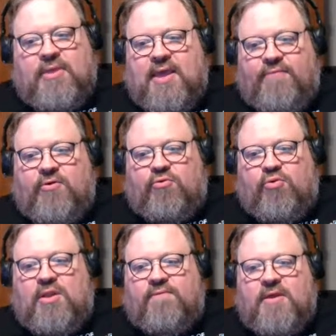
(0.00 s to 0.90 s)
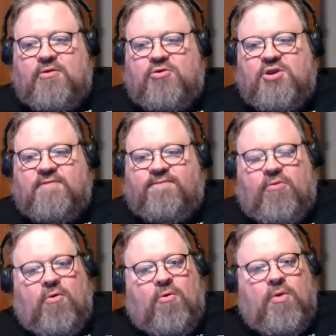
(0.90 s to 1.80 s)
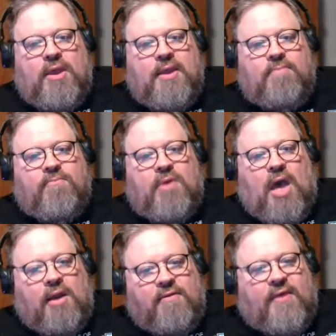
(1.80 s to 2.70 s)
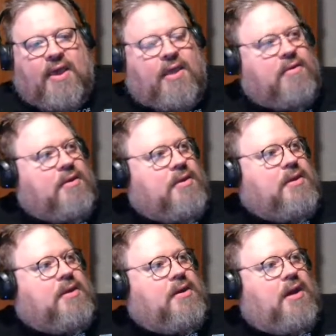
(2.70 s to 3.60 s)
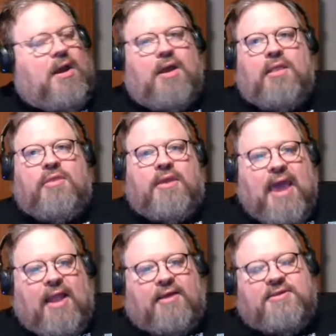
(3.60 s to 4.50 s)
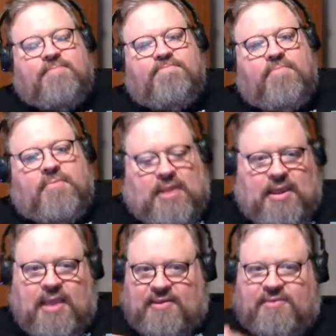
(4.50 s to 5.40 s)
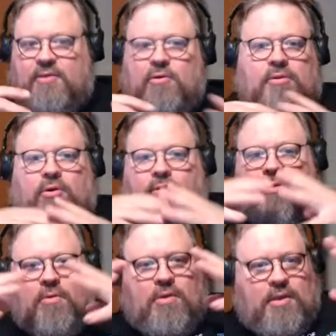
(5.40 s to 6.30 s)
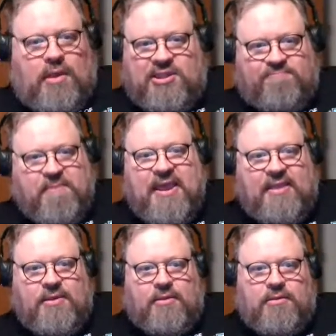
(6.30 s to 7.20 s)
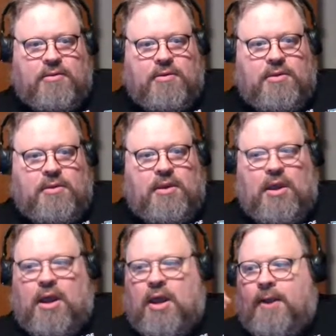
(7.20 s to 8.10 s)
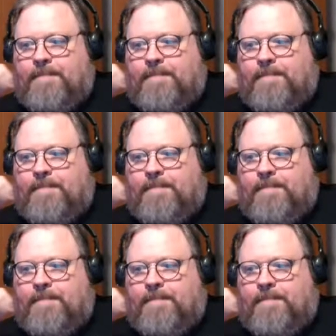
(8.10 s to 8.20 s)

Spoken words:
to have their creative energies flow. And out of that, the galaxy, like as I said earlier, expanded. Uh,